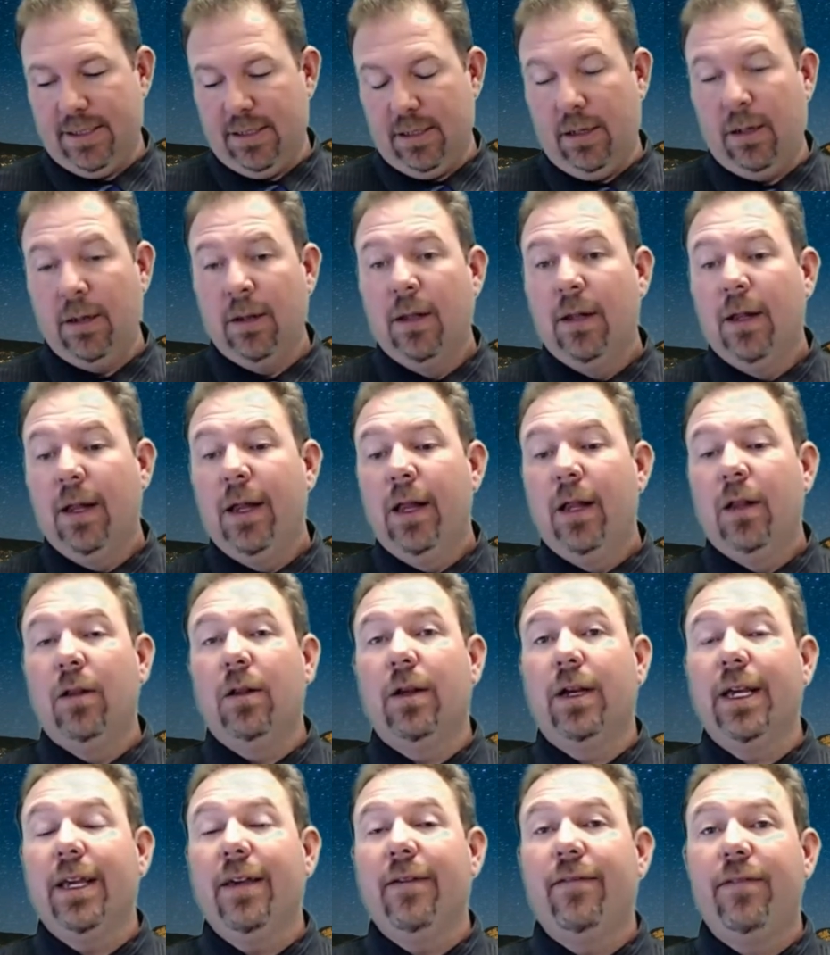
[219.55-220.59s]
So
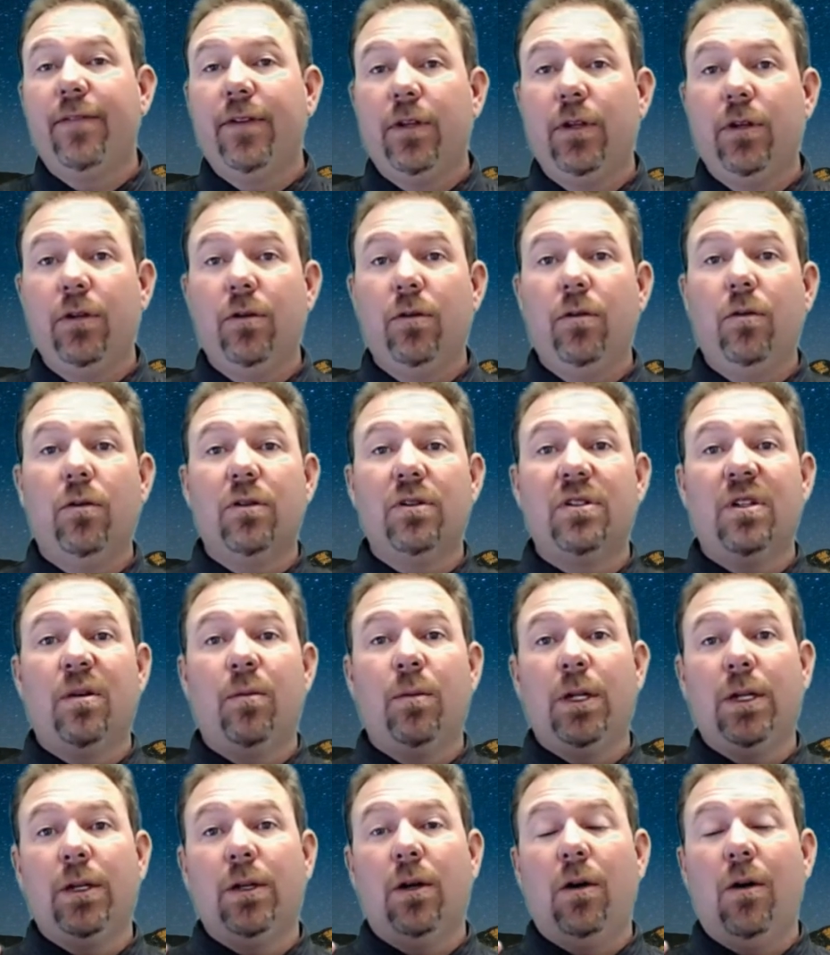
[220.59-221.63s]
look, if you or
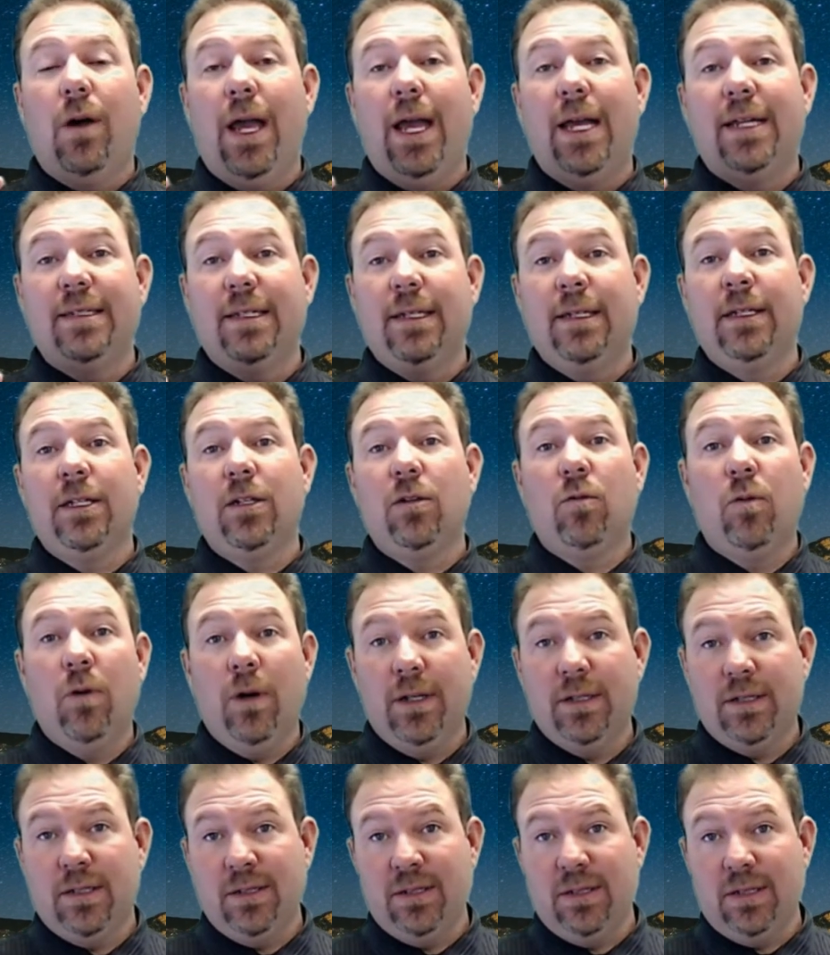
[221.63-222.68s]
somebody you know has any
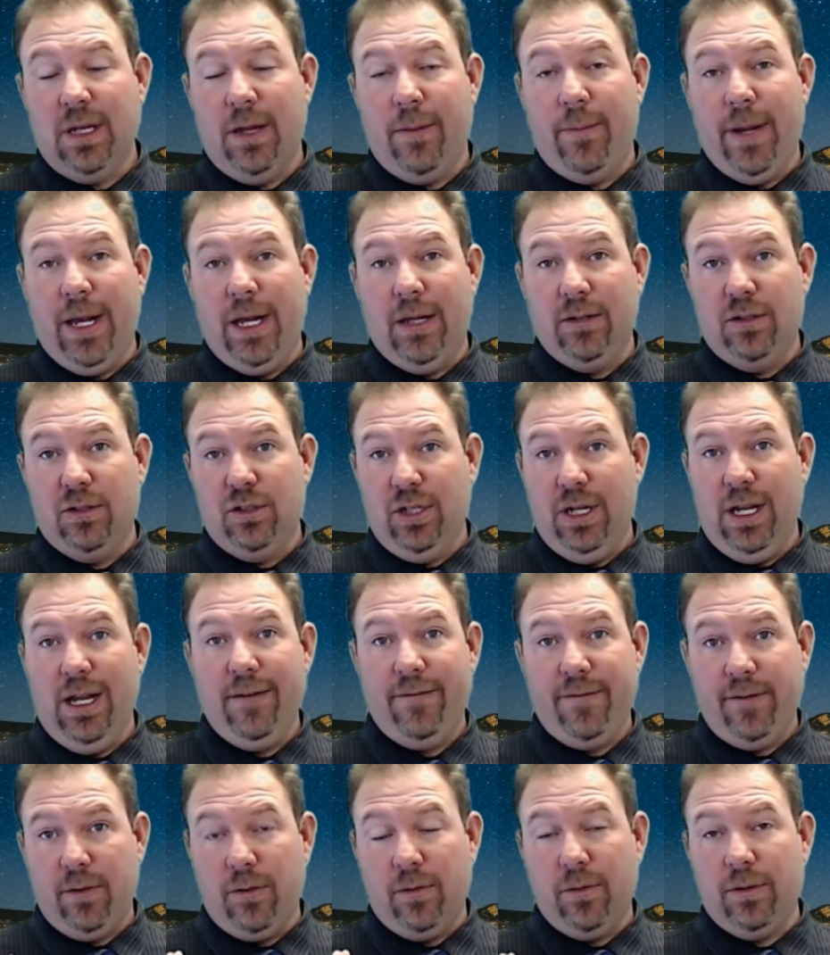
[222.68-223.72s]
questions about
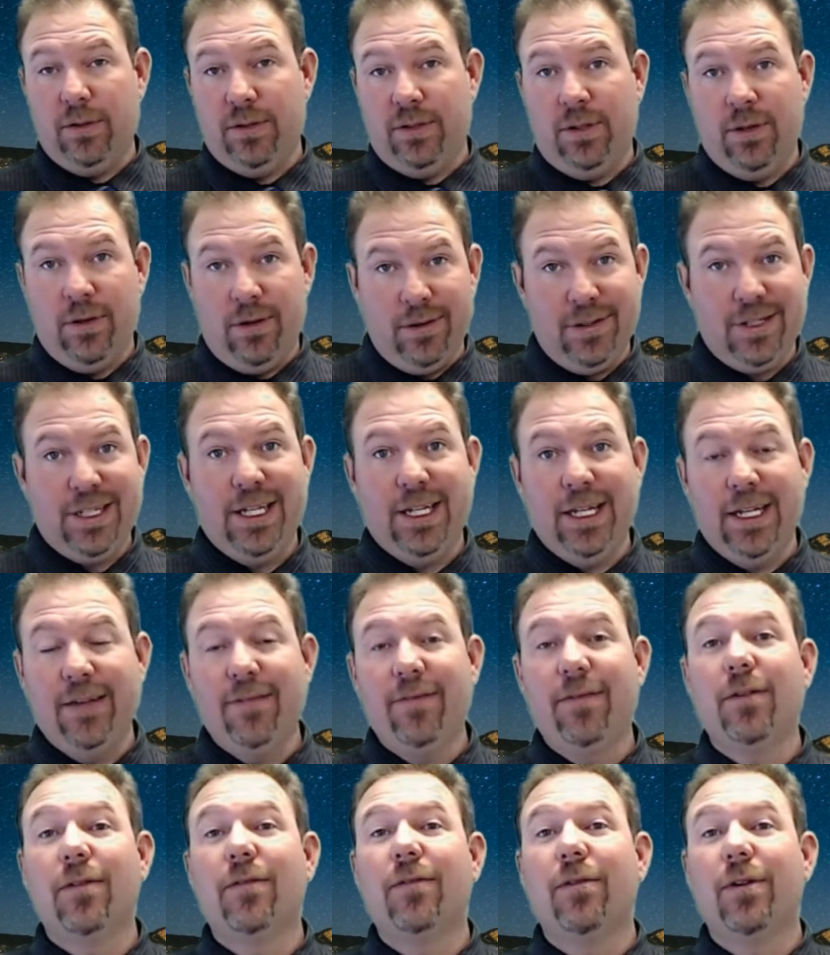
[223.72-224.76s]
Chappa or Turnkey,
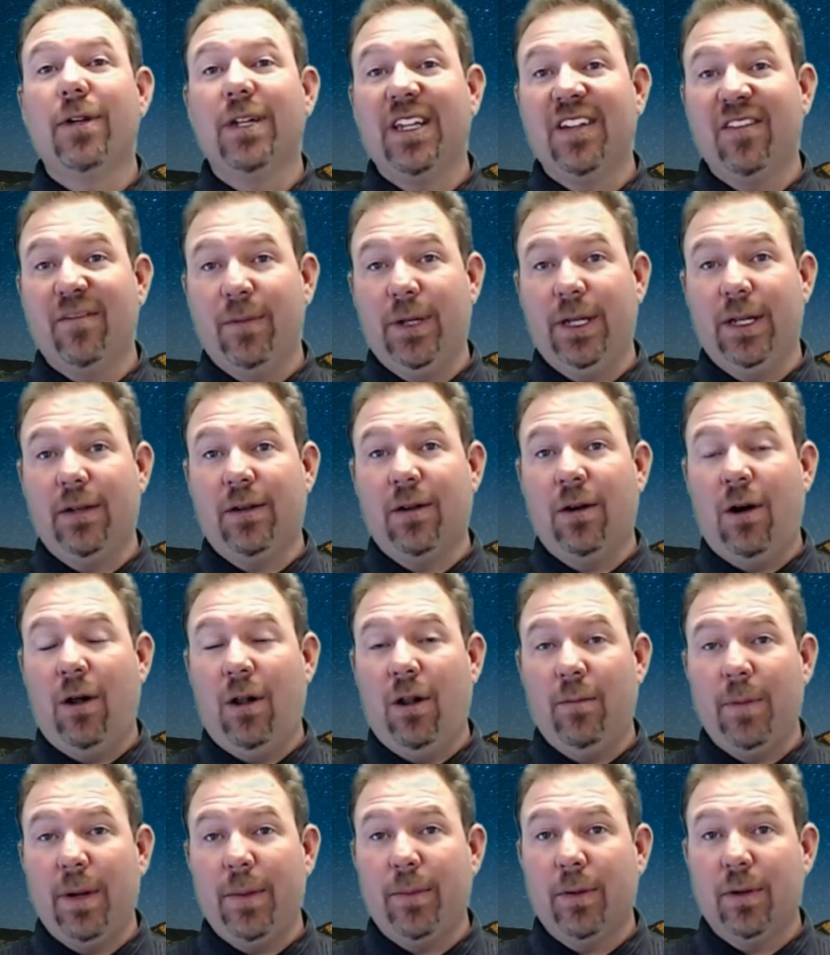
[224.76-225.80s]
feel free to give me a
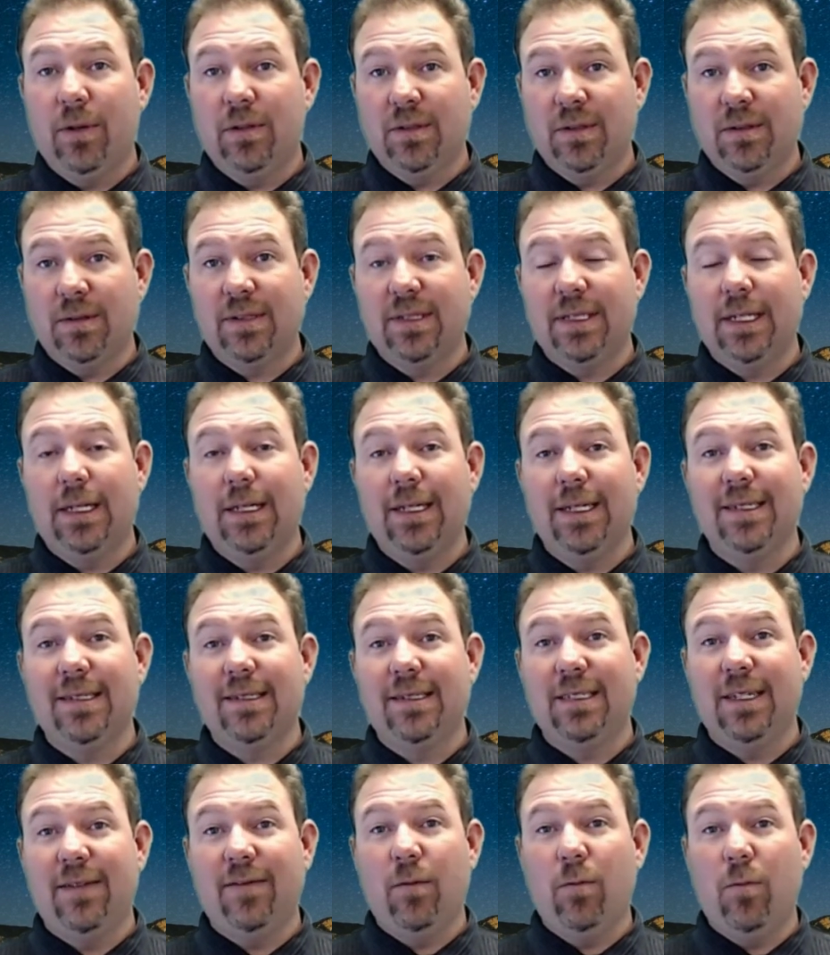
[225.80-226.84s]
call on my personal cell at
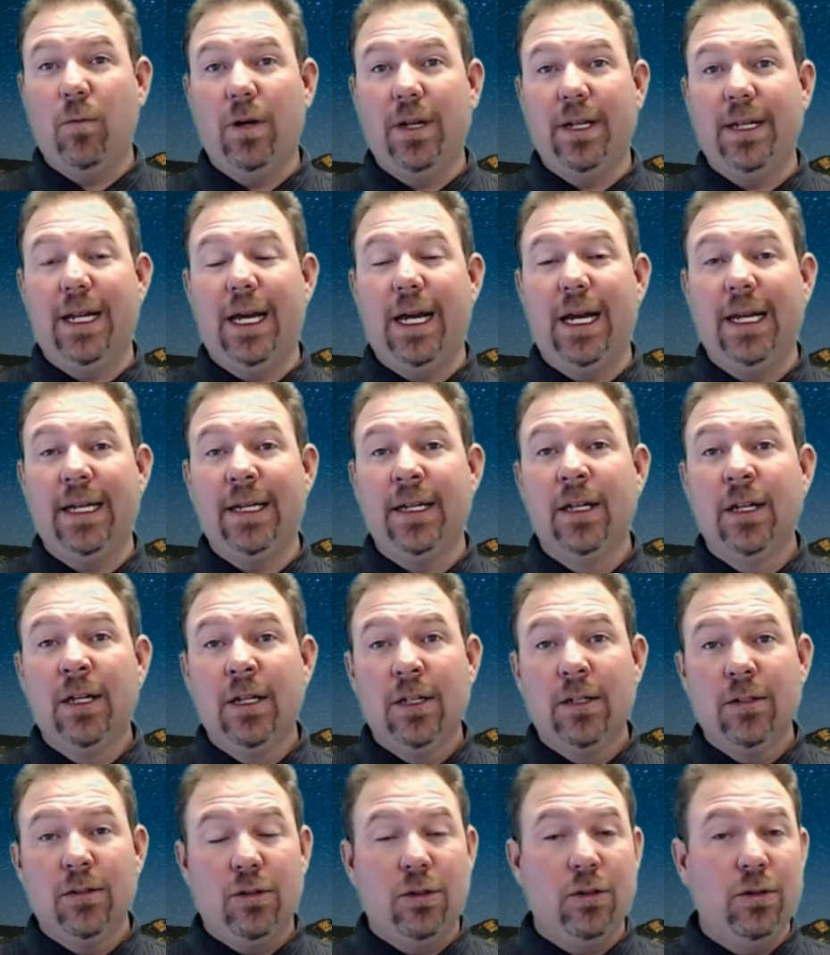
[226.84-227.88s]

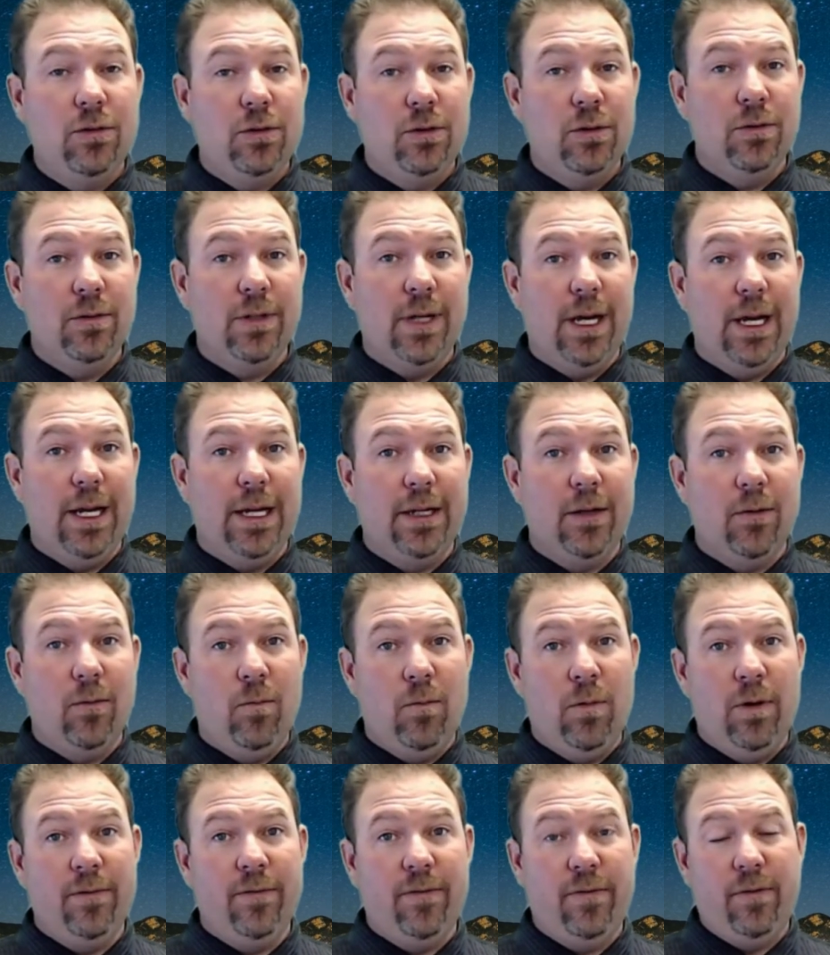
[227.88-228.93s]

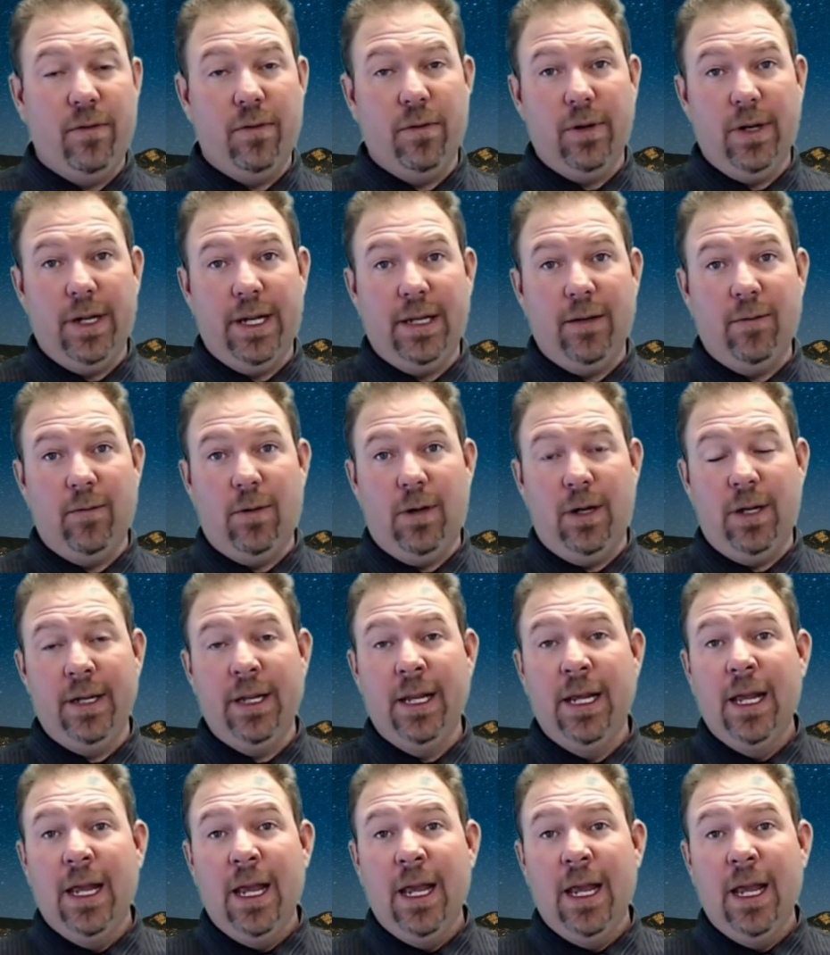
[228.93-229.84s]
719-229-1481.